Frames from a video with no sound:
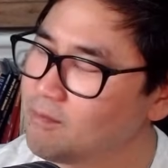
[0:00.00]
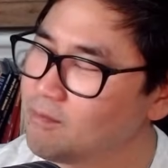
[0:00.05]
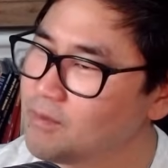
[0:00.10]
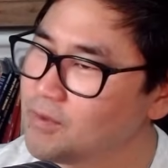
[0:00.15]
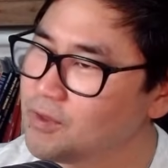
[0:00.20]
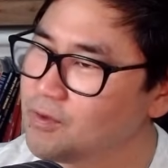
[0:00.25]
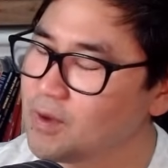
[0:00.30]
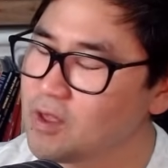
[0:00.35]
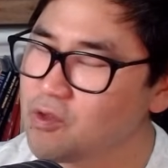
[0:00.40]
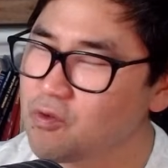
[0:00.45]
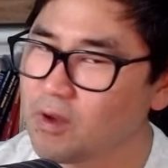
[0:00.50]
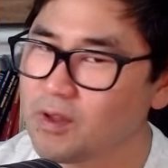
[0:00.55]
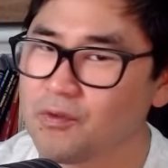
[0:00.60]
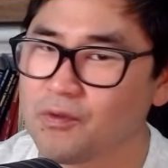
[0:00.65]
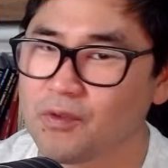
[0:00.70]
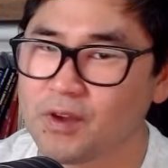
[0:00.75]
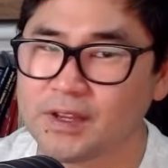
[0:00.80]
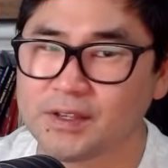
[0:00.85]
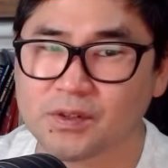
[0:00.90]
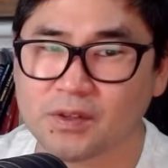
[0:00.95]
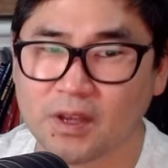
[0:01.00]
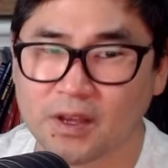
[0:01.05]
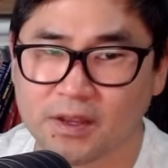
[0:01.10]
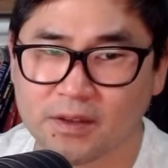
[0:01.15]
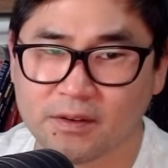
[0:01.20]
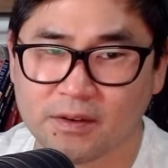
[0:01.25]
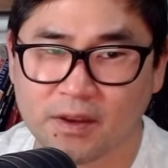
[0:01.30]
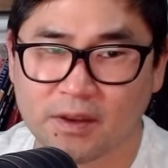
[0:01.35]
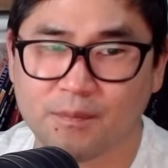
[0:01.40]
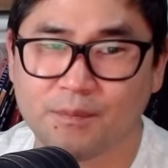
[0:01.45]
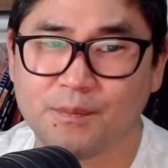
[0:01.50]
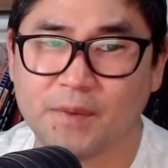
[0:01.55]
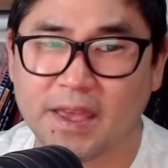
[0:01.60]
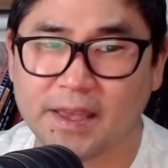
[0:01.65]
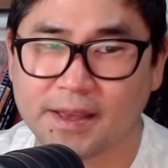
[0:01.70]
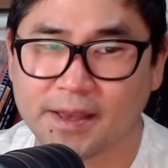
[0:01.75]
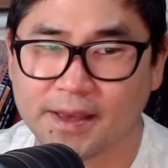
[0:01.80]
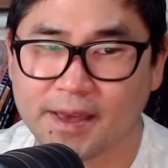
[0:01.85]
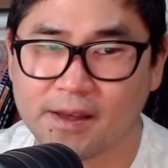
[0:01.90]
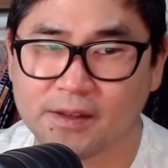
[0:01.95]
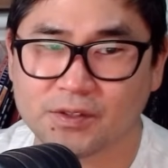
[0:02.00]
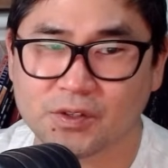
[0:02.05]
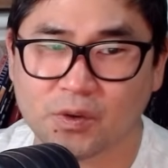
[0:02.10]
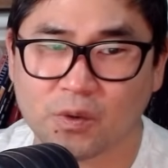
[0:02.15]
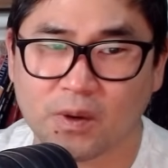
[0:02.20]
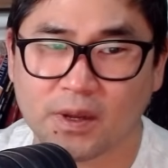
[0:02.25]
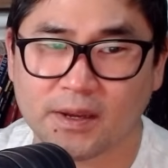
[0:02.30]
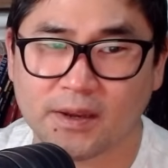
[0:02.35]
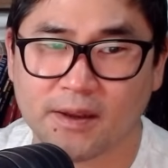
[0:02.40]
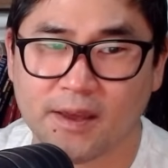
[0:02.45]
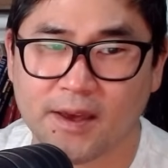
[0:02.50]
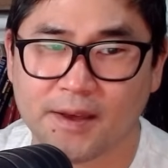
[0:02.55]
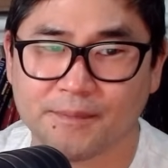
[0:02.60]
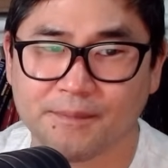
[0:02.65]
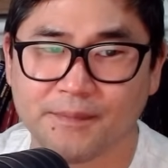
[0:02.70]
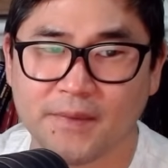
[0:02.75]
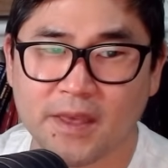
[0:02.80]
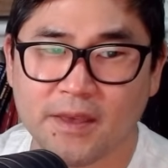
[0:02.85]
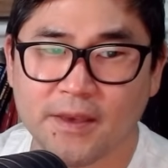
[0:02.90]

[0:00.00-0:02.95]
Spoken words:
doing joint bank accounts or whatnot.